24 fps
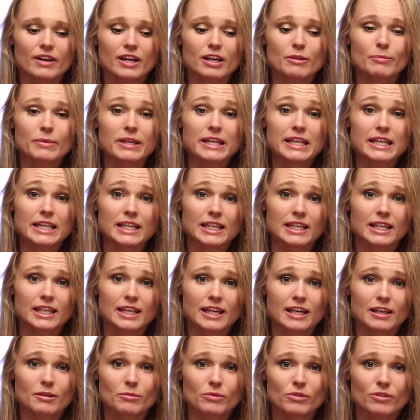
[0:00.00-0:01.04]
If I could be
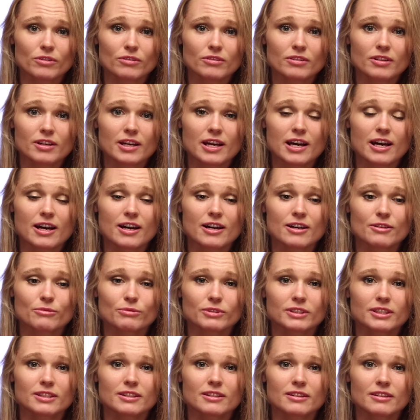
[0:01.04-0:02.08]
any animal, I
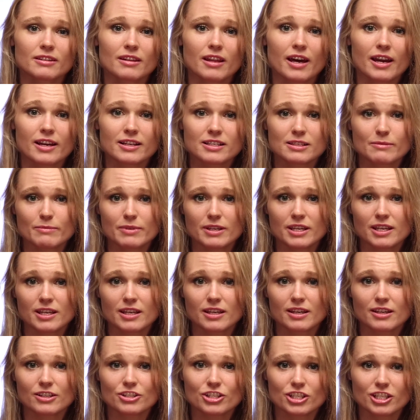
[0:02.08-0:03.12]
would like to
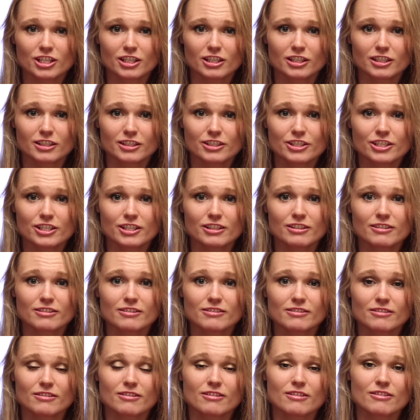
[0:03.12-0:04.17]
be a cheetah.
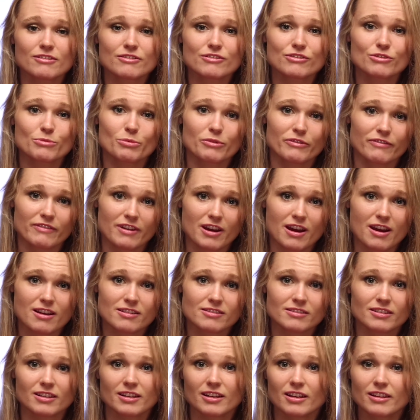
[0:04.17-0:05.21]
Cheetahs are super
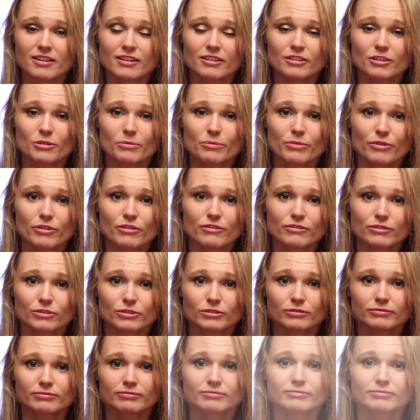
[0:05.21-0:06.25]
fast and I think they're beautiful.